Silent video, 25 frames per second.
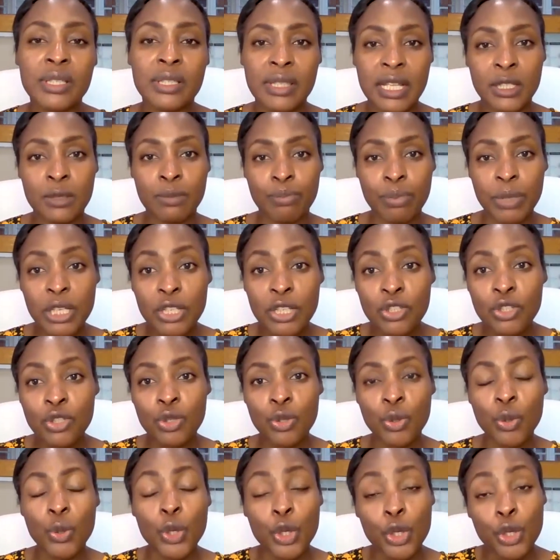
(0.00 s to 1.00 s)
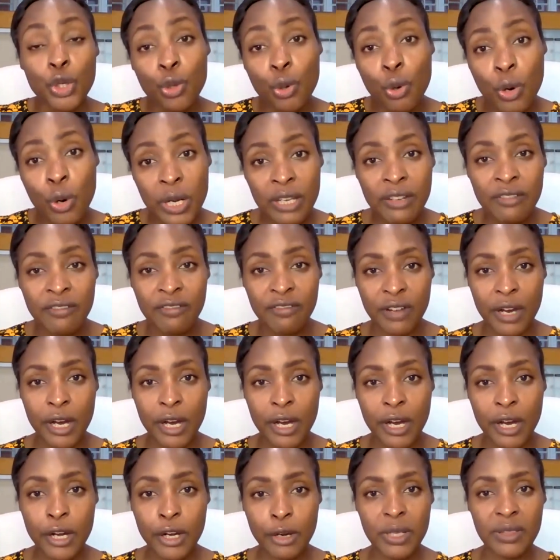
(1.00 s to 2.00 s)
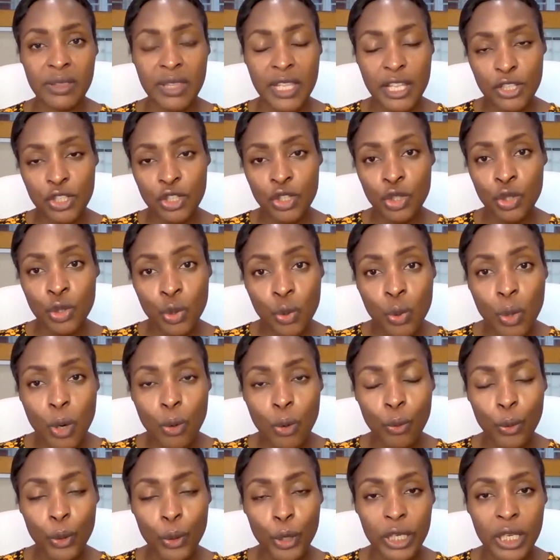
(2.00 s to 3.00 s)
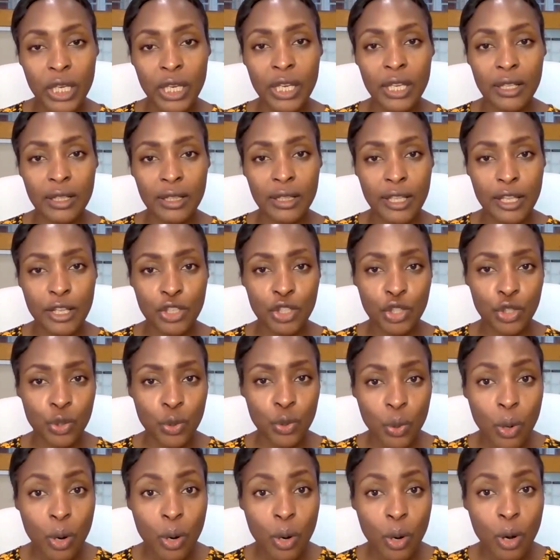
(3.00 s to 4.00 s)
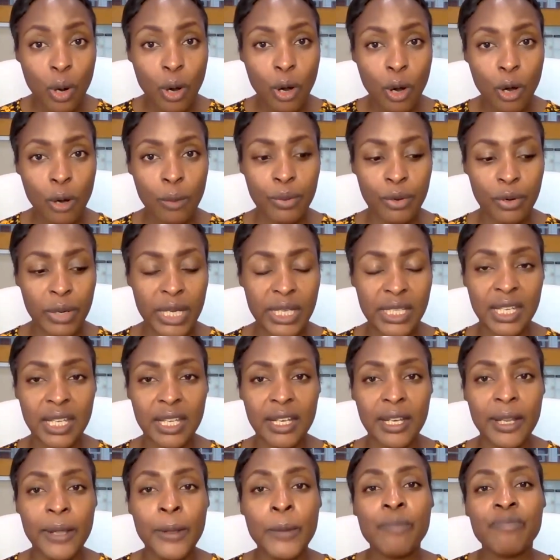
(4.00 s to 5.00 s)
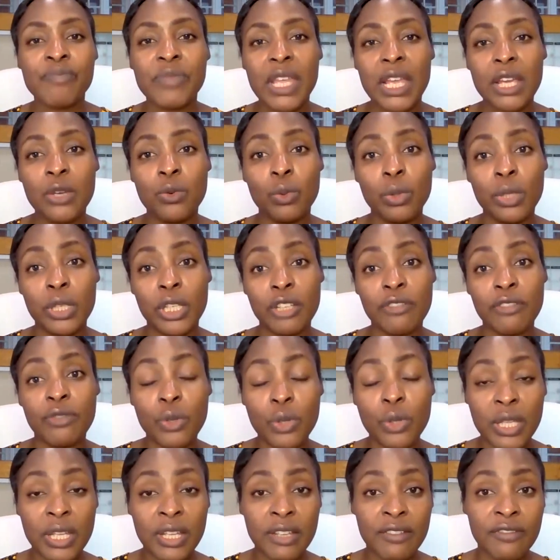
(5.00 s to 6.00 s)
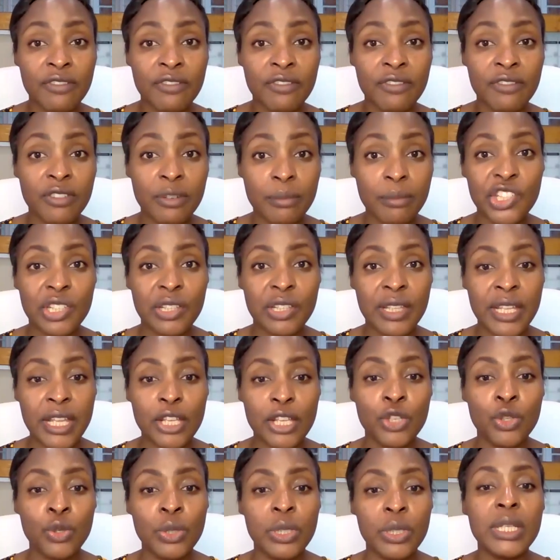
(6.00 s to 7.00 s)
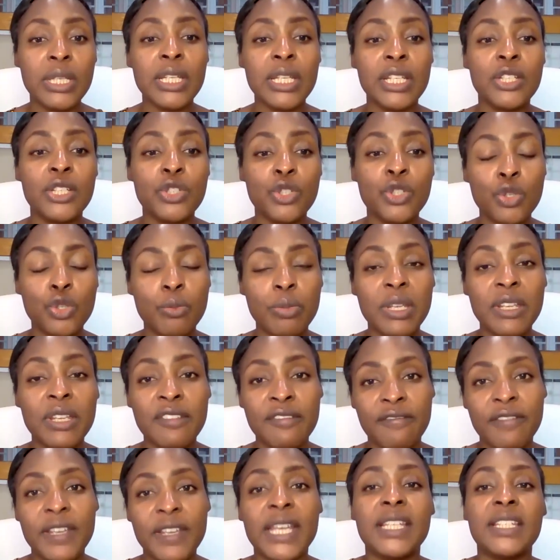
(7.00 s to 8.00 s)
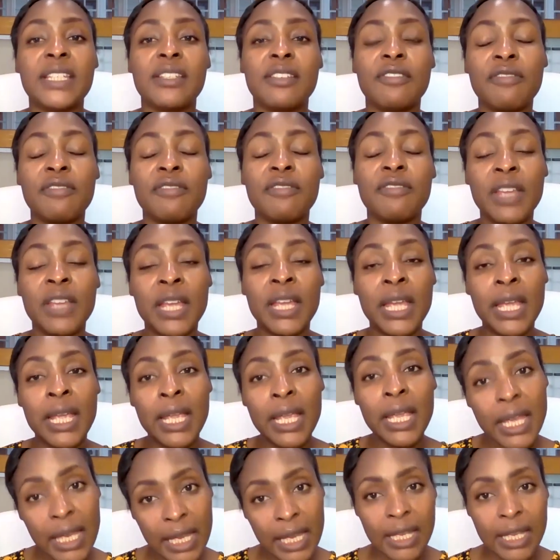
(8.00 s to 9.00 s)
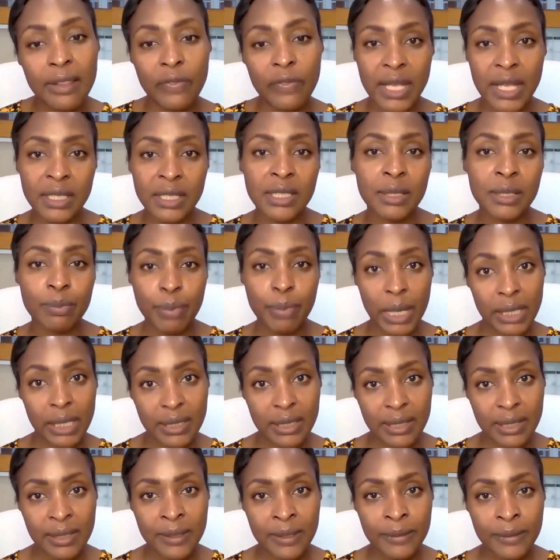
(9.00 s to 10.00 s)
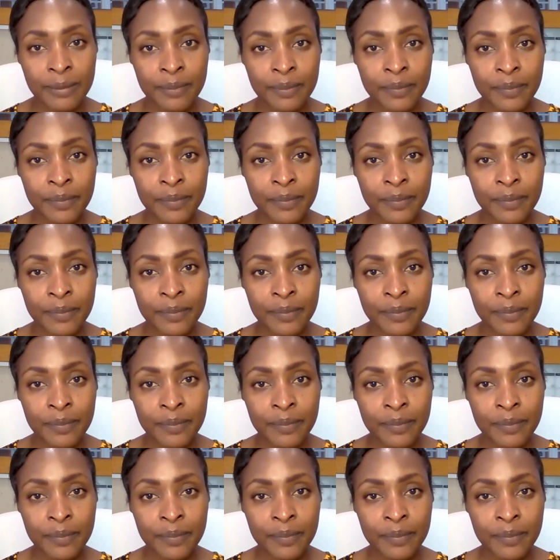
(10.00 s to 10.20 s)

that speaks to your environment that you are working in, that you are operating in, and will give you the information that you need to be effective in that space.